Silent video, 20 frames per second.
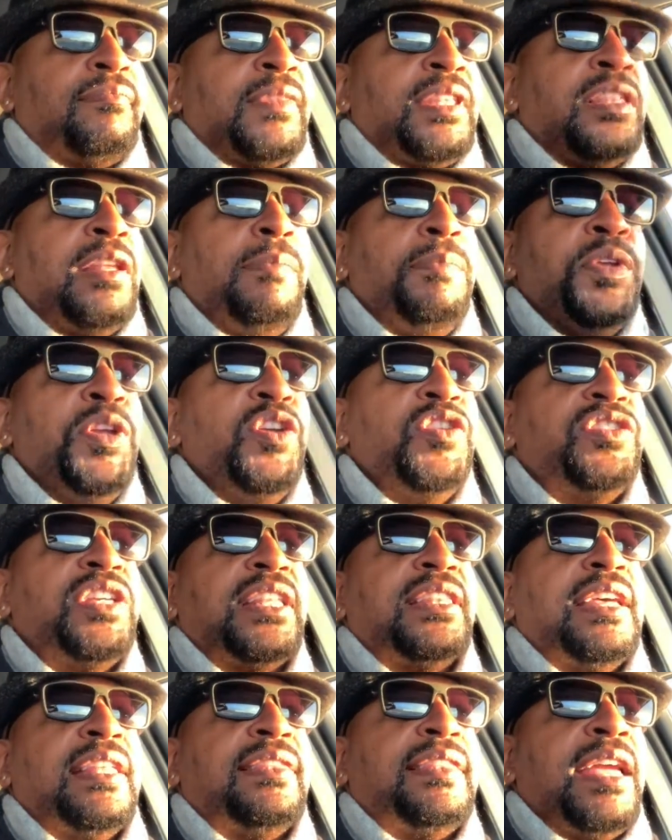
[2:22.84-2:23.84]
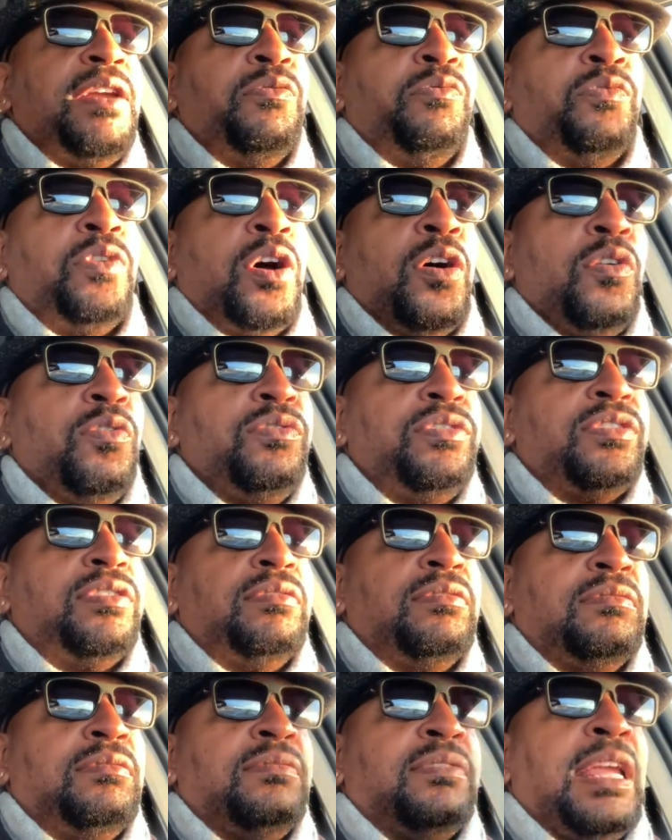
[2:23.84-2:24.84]
The music that they wrote,
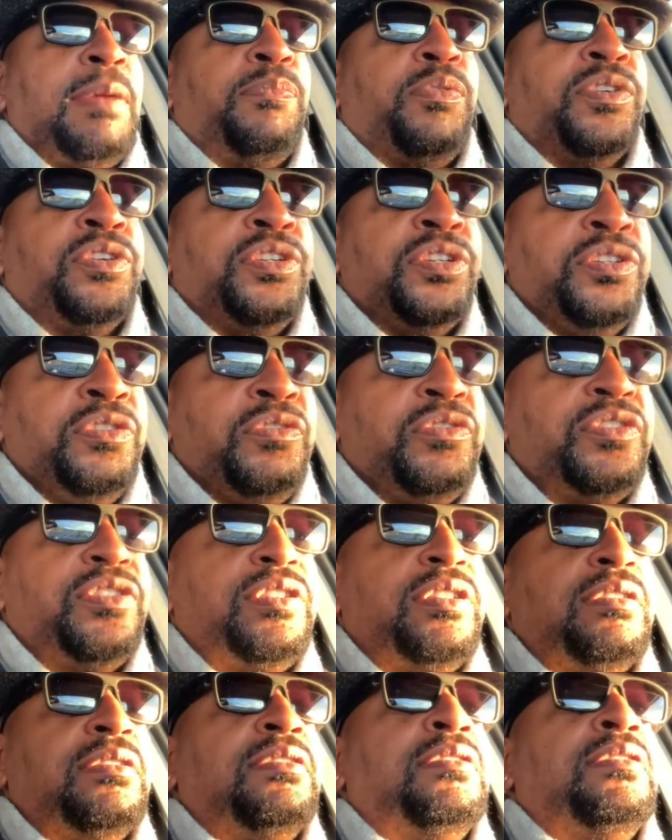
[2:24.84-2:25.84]
they produced,